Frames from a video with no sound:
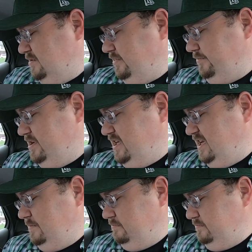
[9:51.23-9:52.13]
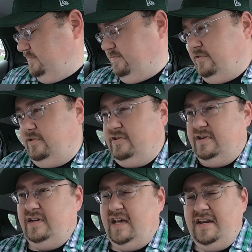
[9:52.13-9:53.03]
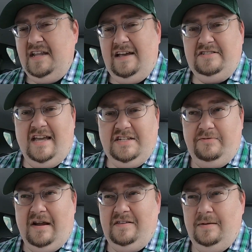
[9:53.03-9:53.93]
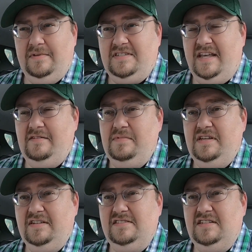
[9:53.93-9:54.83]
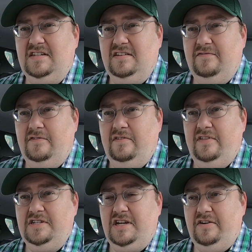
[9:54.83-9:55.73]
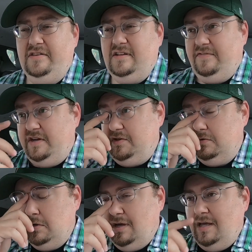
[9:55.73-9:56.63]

3 games for $9. I actually rounded up to 10 because for the charity stuff they do.